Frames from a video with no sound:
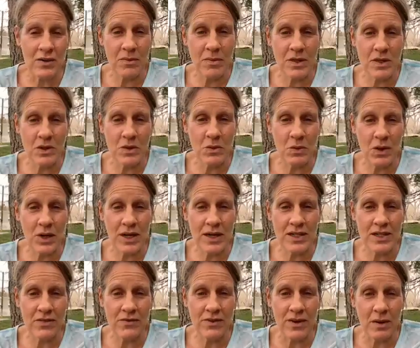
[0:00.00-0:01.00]
We do work as
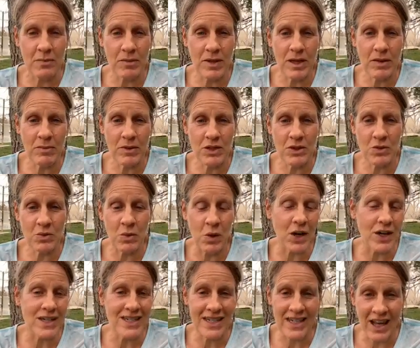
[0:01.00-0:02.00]
a family. We do
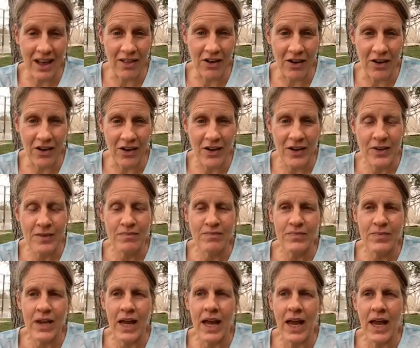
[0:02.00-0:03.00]
work together.
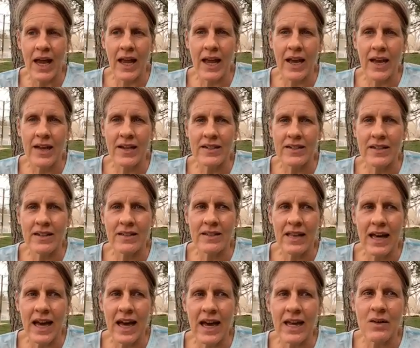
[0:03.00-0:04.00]
And
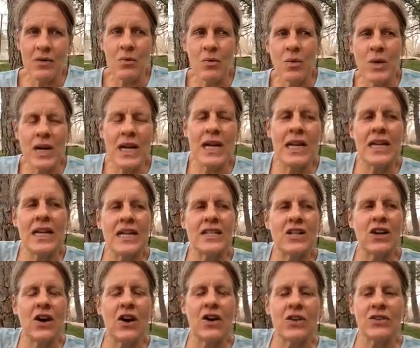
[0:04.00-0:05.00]
that we need
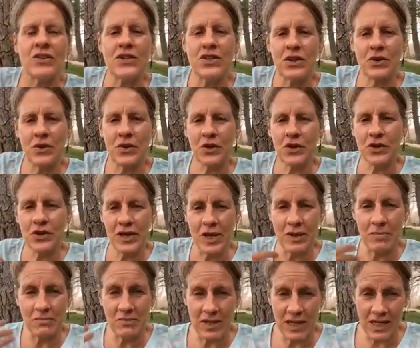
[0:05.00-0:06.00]
to also
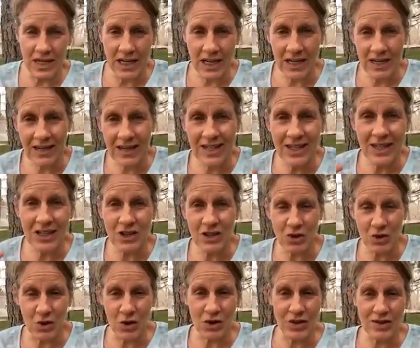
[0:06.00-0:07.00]
create meaning in
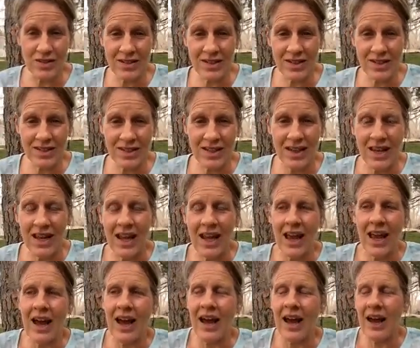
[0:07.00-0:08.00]
chores,
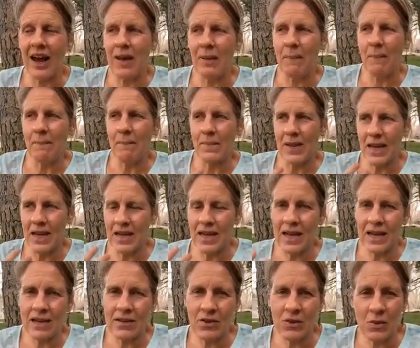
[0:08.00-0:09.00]

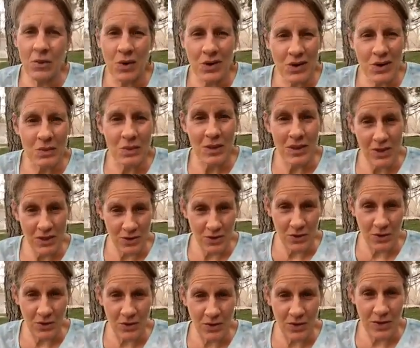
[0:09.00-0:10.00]
meaning in the work that we
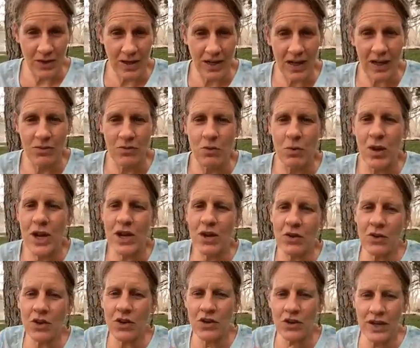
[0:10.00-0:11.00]
do. If we
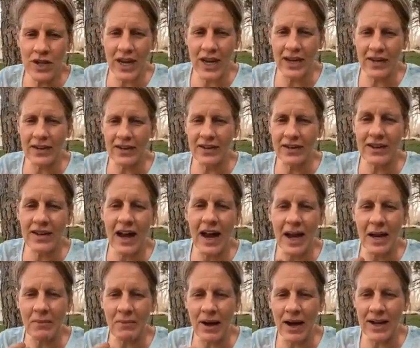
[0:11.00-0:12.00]
don't create,
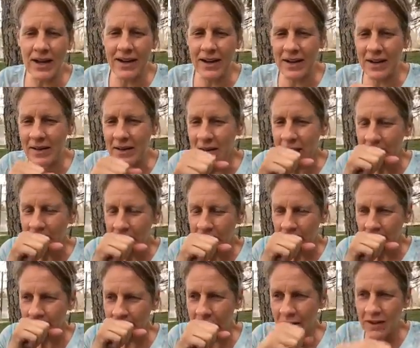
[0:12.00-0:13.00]
hi Monica,
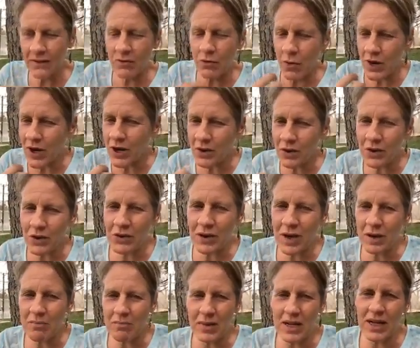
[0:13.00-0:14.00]
if we don't
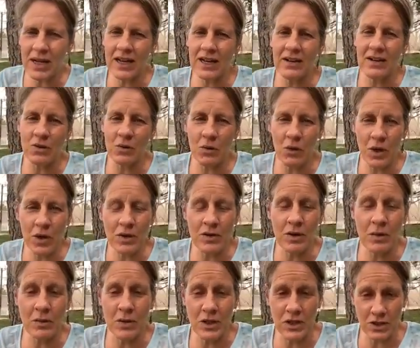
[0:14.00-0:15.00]
create meaning in the work
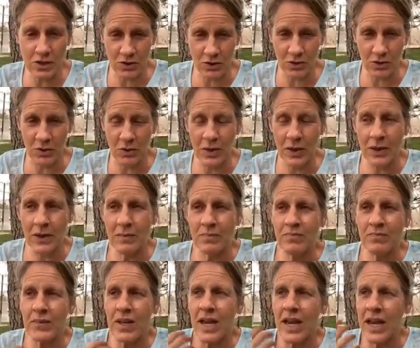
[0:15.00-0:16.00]
that we do
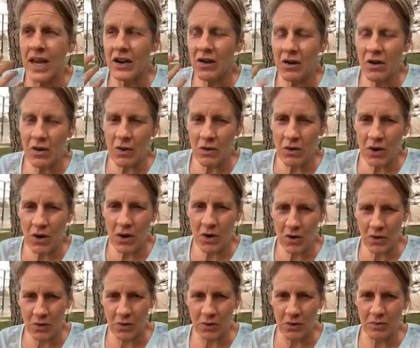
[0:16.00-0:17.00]
in our own
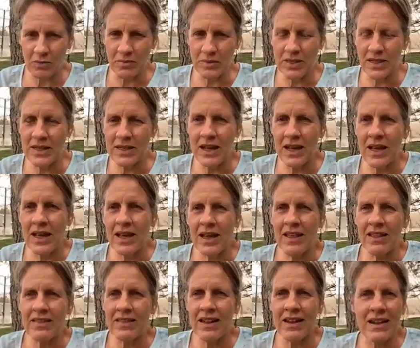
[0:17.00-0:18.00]
homes,
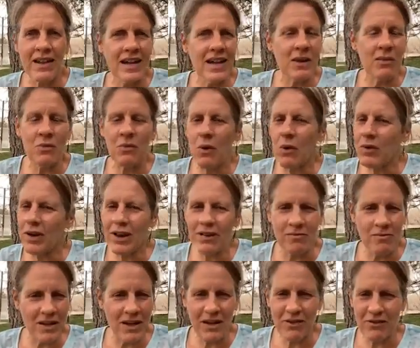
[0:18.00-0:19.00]
then it won't have
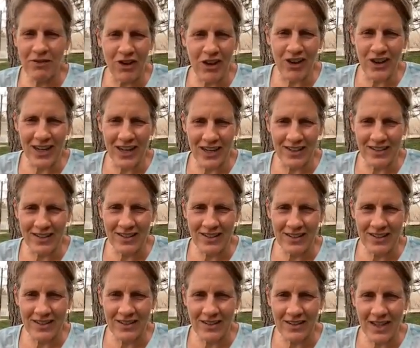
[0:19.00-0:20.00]
meaning for our
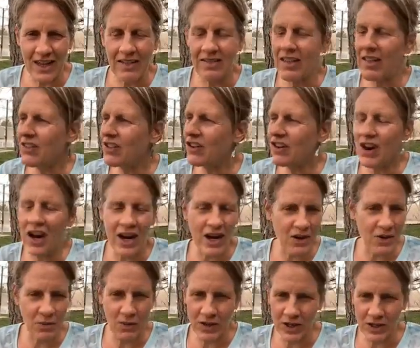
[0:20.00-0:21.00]
kids. And then they're not
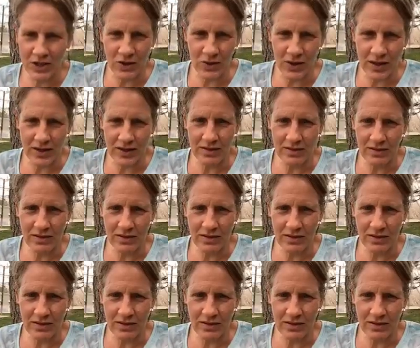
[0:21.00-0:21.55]
going to want to do it.